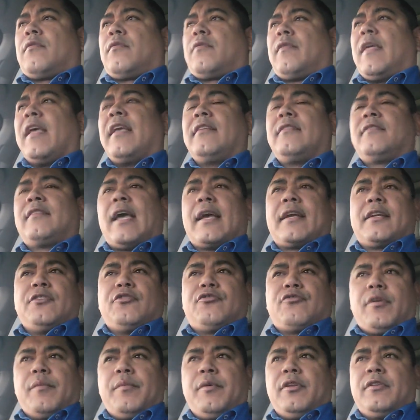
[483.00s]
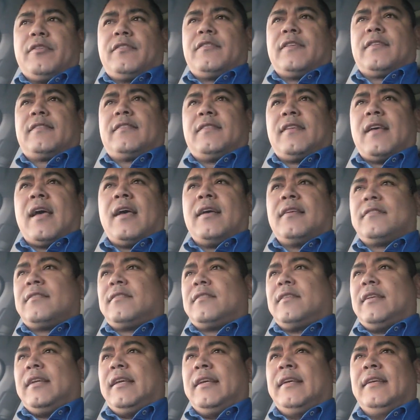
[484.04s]
things that contribute to
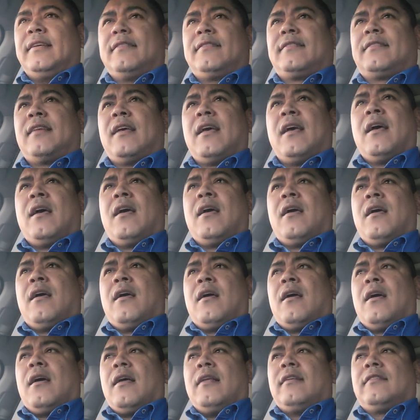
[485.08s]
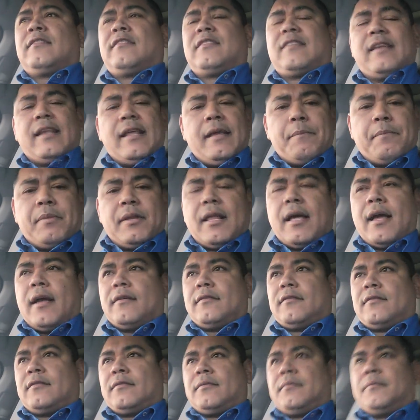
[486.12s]
success, is sleep
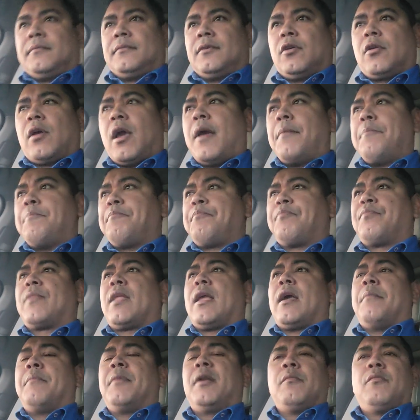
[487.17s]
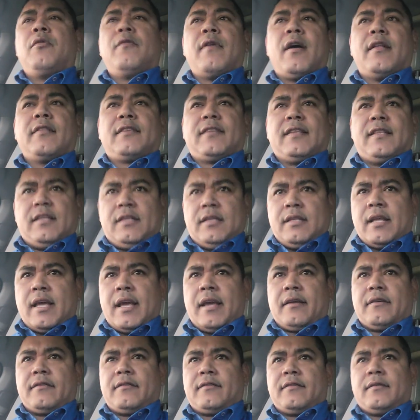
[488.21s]
less. Okay? I'm going to move on to the
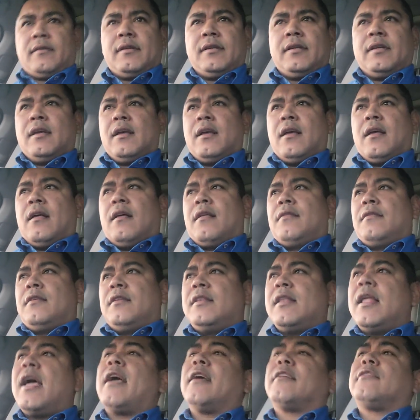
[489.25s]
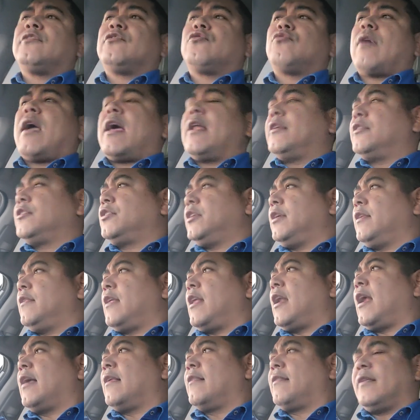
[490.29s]
next. The next strategy
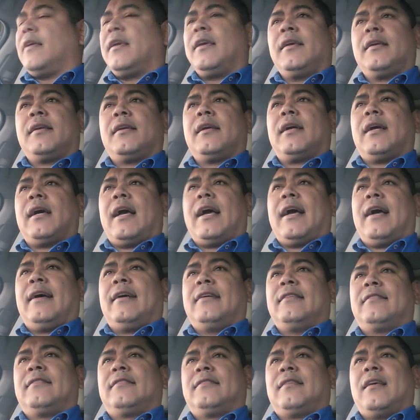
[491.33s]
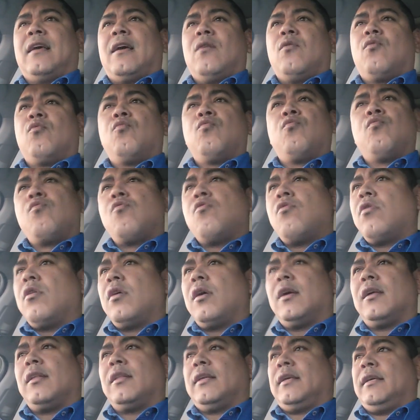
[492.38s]
that I think has
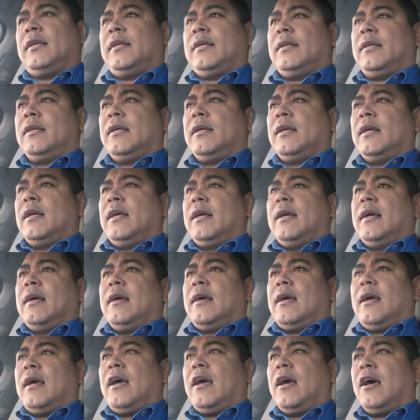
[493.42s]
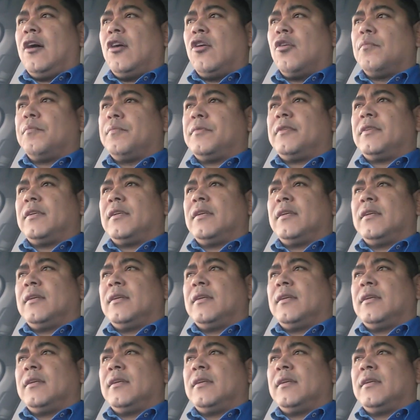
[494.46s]
really helped